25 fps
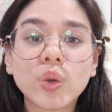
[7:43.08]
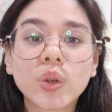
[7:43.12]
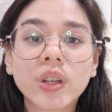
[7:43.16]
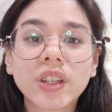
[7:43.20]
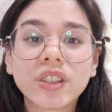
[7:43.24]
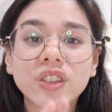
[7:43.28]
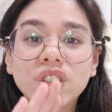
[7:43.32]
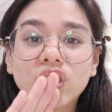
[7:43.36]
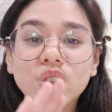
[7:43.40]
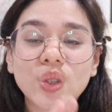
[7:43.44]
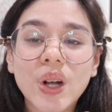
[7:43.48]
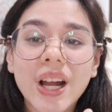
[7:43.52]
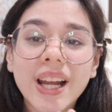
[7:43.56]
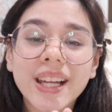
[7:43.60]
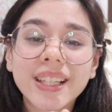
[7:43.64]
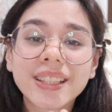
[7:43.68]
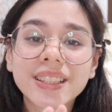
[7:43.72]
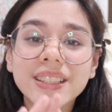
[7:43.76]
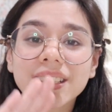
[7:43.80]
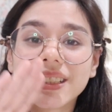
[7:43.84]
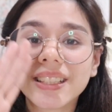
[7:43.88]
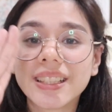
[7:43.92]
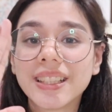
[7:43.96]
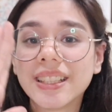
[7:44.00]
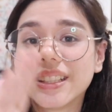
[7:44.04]
can
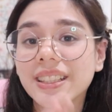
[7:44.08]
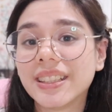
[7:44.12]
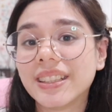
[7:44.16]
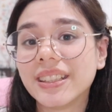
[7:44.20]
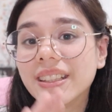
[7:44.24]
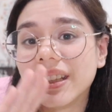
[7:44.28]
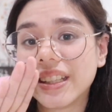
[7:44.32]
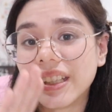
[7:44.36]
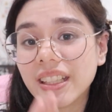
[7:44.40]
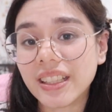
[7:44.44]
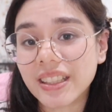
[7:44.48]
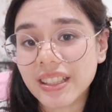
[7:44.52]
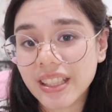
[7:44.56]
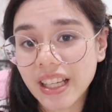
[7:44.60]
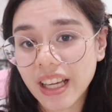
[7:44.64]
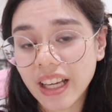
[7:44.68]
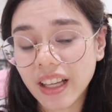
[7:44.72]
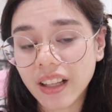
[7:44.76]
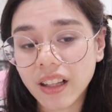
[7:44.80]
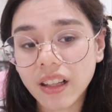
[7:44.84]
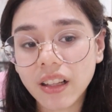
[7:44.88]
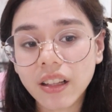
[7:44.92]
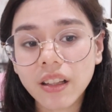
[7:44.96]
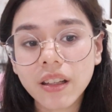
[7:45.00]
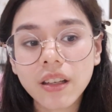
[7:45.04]
write in
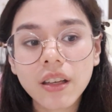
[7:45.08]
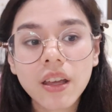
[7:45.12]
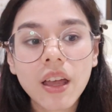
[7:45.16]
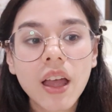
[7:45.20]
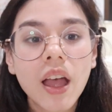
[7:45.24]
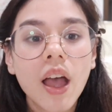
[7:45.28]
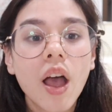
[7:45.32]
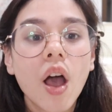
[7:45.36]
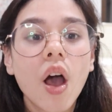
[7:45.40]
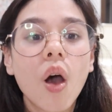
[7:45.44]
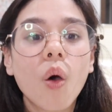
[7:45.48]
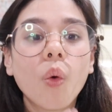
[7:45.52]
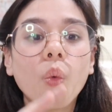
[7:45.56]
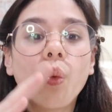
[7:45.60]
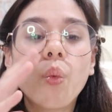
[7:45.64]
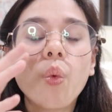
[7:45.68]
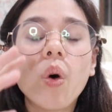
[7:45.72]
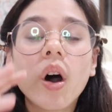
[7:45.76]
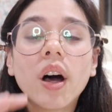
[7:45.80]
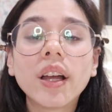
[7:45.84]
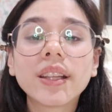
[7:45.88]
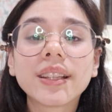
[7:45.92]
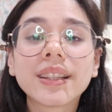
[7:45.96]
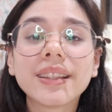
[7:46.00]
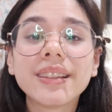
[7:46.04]
detail
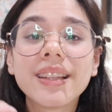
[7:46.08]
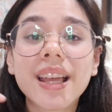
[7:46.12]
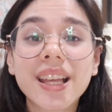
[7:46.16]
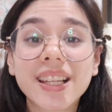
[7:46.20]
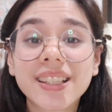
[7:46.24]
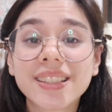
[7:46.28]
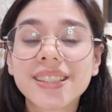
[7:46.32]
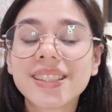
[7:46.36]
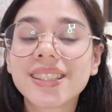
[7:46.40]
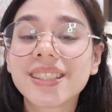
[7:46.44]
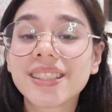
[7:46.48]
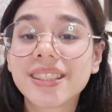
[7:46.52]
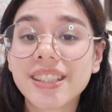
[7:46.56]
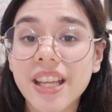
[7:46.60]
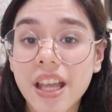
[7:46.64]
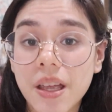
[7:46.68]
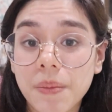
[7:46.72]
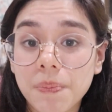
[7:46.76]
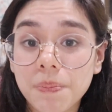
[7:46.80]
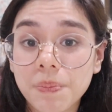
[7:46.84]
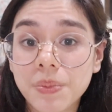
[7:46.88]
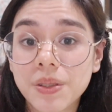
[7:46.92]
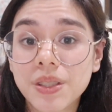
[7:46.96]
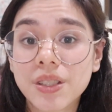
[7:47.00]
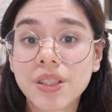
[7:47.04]
what next
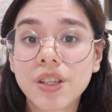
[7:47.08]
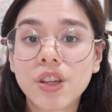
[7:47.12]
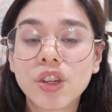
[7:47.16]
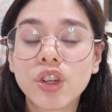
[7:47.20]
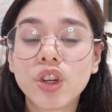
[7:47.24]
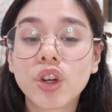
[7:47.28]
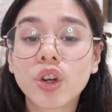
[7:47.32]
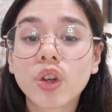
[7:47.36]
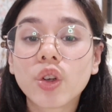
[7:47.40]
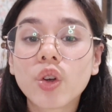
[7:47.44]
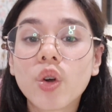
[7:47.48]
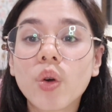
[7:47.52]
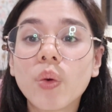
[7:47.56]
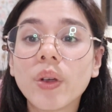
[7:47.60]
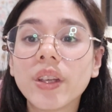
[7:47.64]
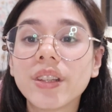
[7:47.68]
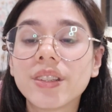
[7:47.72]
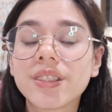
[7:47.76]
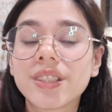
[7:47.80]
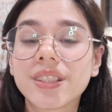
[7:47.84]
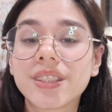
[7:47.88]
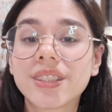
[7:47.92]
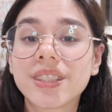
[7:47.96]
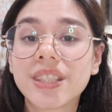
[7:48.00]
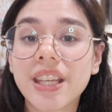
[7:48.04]
steps you're going
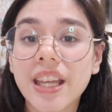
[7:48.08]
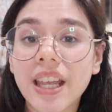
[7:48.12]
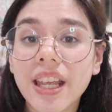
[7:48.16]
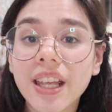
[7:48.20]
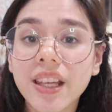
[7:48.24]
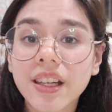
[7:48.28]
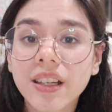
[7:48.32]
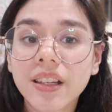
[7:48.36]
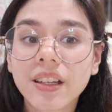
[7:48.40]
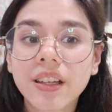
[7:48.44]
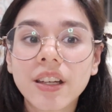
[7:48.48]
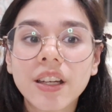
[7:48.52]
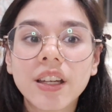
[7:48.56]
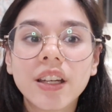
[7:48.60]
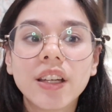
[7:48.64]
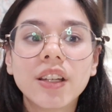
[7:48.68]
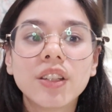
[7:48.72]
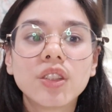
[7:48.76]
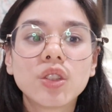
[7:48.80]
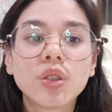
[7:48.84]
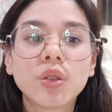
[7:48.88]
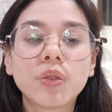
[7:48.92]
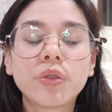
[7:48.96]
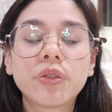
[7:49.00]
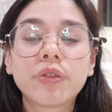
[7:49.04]
to take
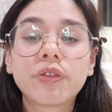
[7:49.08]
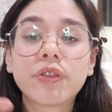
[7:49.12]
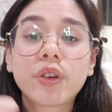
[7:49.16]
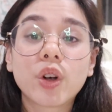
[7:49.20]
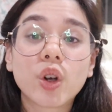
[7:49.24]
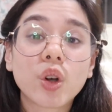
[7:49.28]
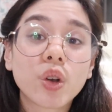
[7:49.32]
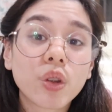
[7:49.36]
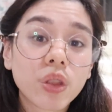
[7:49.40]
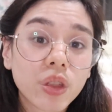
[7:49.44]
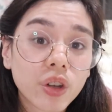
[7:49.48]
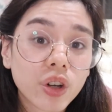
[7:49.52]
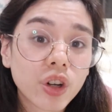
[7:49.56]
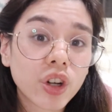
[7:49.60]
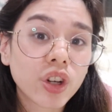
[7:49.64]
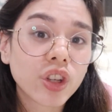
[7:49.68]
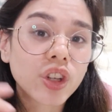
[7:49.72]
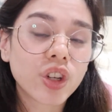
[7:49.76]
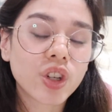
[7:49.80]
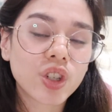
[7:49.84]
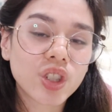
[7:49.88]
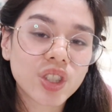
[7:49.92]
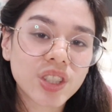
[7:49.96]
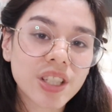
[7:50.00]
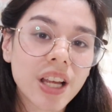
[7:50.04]
to further
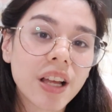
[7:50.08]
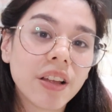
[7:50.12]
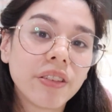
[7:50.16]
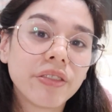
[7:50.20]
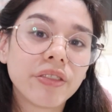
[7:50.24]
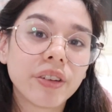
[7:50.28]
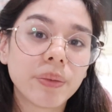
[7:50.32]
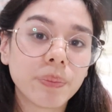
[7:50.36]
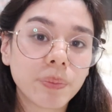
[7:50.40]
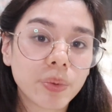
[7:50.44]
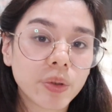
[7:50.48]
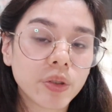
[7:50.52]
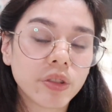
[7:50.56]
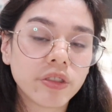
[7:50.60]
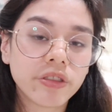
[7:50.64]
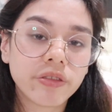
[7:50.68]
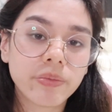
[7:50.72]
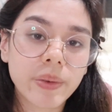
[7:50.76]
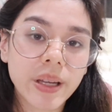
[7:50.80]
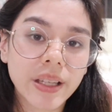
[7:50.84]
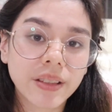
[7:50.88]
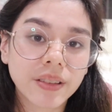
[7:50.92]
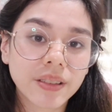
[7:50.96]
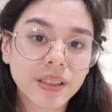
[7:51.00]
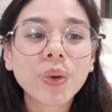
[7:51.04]
your self-improvement.
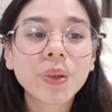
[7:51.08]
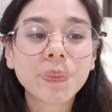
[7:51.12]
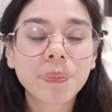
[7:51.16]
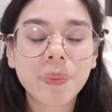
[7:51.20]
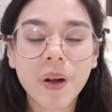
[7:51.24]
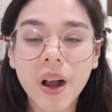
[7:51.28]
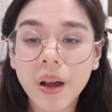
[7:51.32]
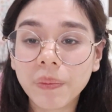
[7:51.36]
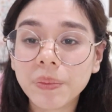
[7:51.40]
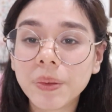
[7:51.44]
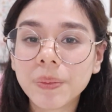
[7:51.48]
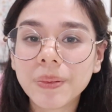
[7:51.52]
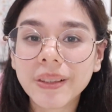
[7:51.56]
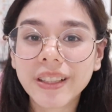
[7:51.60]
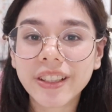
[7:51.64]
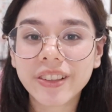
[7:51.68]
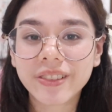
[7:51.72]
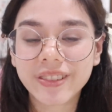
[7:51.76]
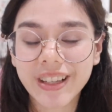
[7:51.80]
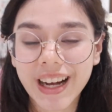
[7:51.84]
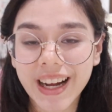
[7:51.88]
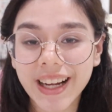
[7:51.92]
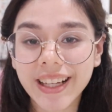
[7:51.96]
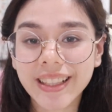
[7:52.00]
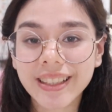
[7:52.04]
What I would probably
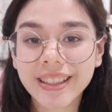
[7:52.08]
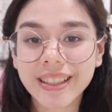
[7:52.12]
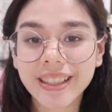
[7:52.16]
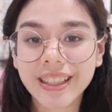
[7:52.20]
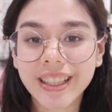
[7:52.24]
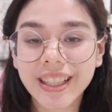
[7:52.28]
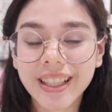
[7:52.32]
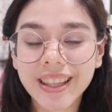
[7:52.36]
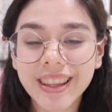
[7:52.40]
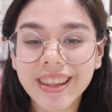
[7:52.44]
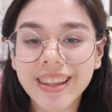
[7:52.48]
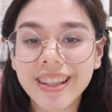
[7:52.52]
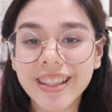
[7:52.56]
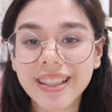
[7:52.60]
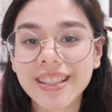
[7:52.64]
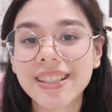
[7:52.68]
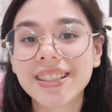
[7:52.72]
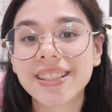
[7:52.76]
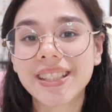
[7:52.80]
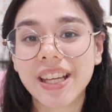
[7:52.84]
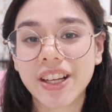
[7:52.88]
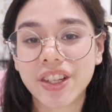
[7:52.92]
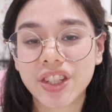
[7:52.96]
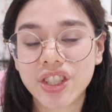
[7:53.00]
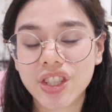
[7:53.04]
write in this
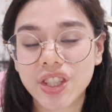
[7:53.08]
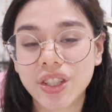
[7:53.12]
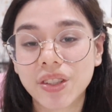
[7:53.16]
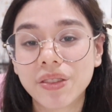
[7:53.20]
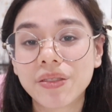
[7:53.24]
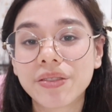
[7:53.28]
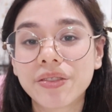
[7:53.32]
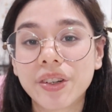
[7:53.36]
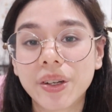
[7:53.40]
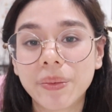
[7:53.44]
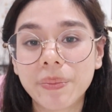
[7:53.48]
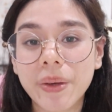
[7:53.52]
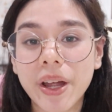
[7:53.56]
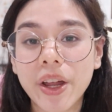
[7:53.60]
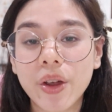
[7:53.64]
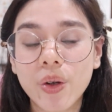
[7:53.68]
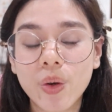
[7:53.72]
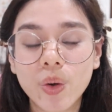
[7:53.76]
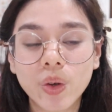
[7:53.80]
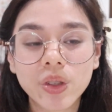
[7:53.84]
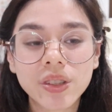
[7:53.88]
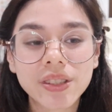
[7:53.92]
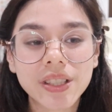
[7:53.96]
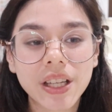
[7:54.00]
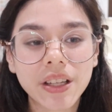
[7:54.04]
section for my
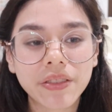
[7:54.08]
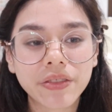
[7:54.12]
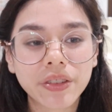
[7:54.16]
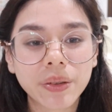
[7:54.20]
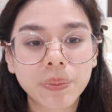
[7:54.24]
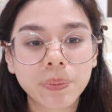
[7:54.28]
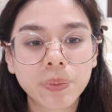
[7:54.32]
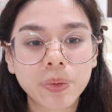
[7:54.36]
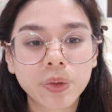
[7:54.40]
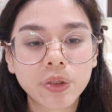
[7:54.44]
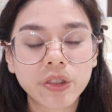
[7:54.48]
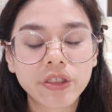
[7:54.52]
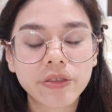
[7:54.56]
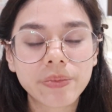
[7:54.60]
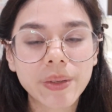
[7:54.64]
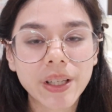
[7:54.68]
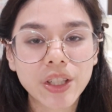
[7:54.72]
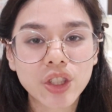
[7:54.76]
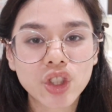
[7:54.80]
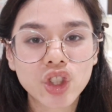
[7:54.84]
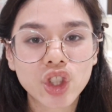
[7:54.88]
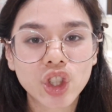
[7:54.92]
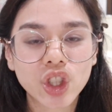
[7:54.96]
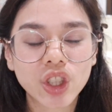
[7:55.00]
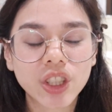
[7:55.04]
own
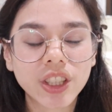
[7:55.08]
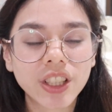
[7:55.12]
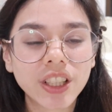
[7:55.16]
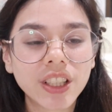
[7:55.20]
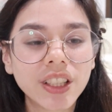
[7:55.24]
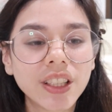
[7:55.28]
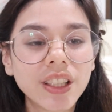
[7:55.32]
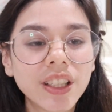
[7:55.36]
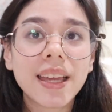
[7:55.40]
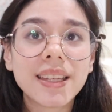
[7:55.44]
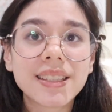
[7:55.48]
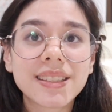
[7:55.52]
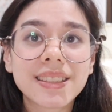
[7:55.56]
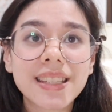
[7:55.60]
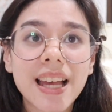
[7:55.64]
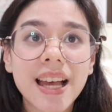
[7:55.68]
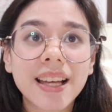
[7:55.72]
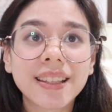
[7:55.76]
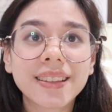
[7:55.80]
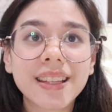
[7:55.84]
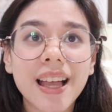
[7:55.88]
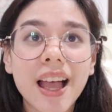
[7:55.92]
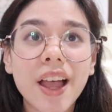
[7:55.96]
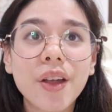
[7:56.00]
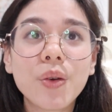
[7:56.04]
self-improvement journal is
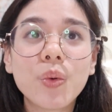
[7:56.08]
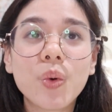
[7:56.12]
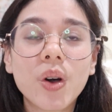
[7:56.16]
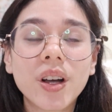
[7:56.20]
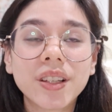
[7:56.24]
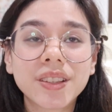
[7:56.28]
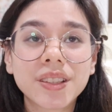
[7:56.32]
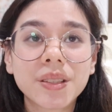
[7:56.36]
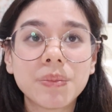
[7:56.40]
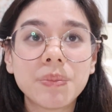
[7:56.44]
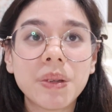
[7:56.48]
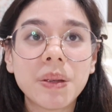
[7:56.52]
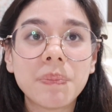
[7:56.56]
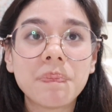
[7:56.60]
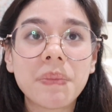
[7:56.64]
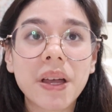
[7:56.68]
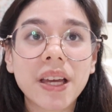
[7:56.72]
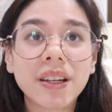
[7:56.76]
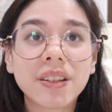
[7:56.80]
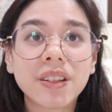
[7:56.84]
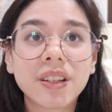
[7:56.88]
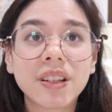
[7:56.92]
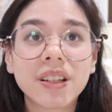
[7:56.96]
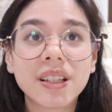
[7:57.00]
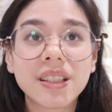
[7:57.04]
that I want to be
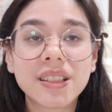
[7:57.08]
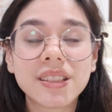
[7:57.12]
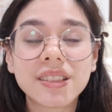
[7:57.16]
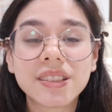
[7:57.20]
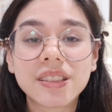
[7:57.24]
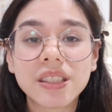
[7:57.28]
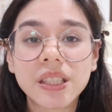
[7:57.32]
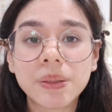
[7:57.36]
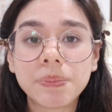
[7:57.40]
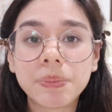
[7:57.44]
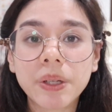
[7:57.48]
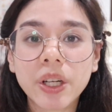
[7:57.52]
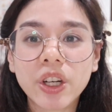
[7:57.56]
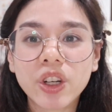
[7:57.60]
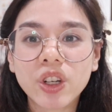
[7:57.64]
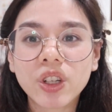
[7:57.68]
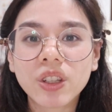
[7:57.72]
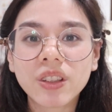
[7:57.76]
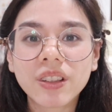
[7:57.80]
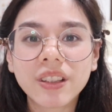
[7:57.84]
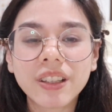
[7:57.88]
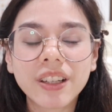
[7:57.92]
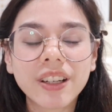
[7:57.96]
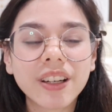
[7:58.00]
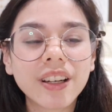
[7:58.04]
better in sleeping
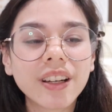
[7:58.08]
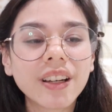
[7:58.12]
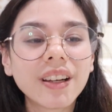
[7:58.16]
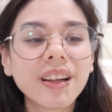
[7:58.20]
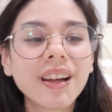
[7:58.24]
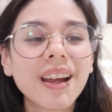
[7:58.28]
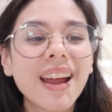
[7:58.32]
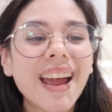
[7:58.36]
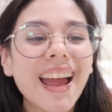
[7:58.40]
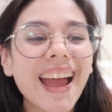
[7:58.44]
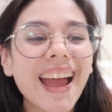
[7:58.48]
earlier,